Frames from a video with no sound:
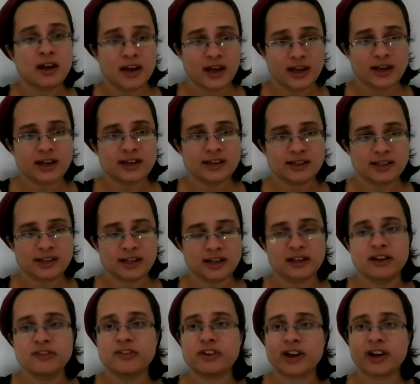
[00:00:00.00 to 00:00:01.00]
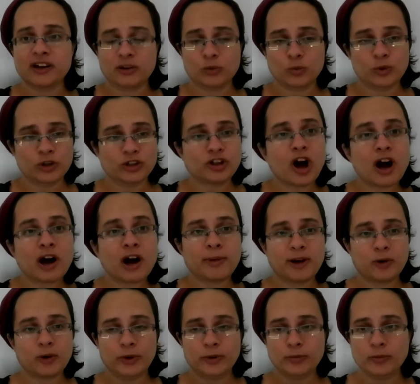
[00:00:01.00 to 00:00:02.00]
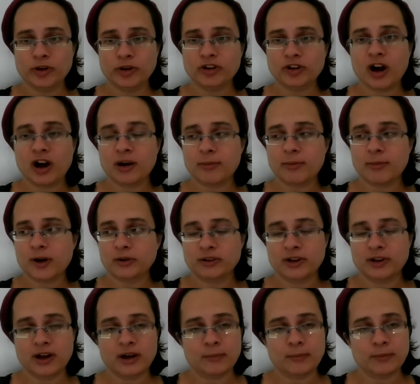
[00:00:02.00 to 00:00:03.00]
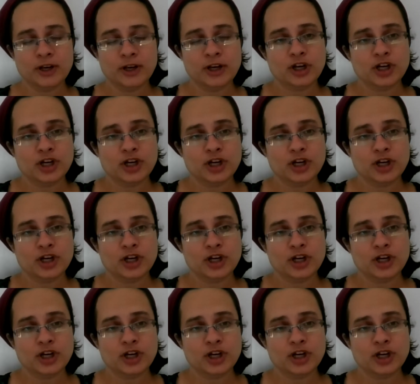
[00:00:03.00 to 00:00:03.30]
It is significant, and we'll talk about it when we talk about um,